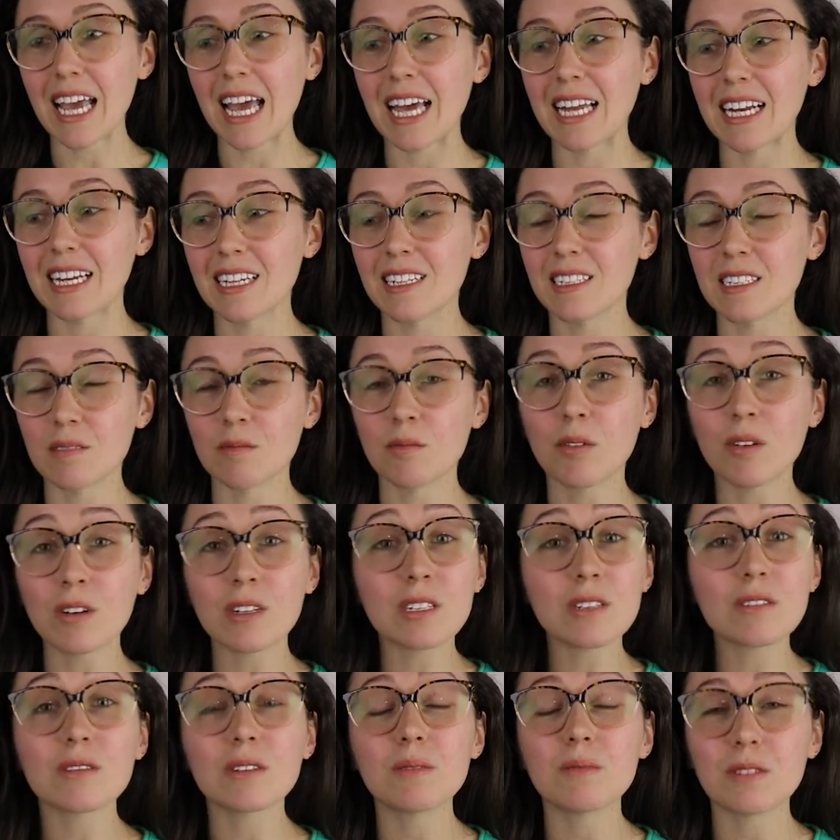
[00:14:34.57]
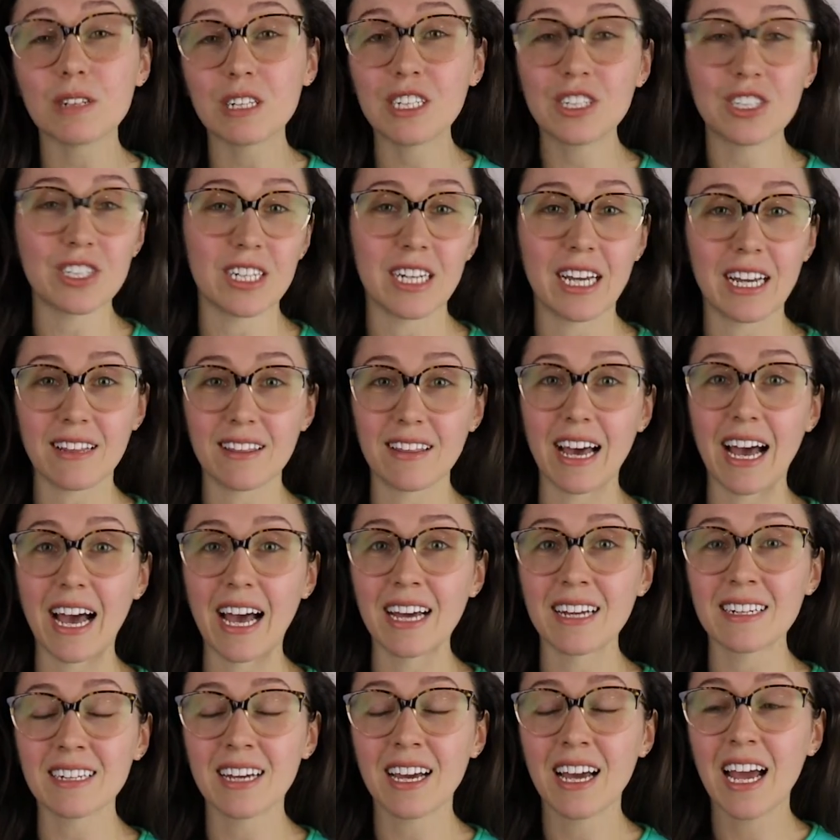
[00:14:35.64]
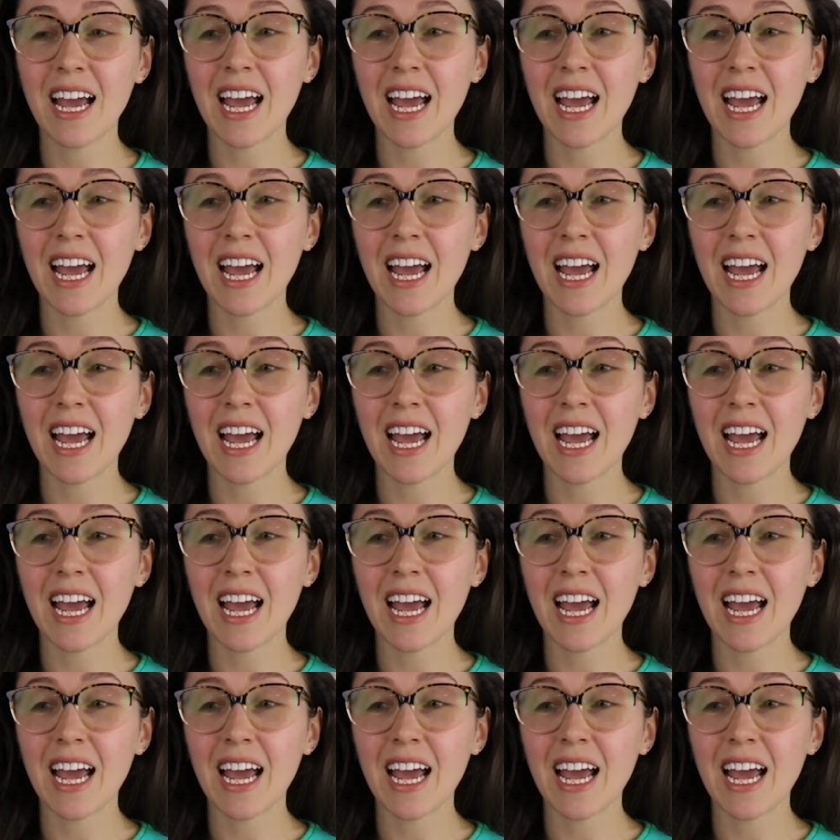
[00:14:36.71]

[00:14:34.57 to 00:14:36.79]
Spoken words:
and it is important to appreciate that.